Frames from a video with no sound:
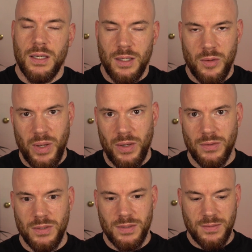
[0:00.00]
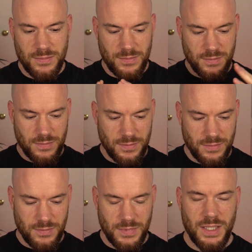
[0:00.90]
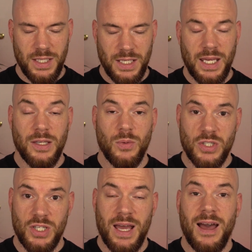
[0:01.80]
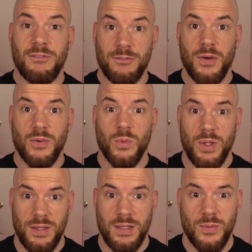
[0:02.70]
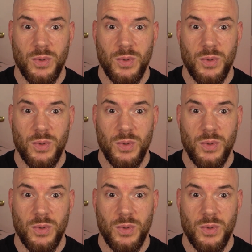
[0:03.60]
about, can you actually have fun with it?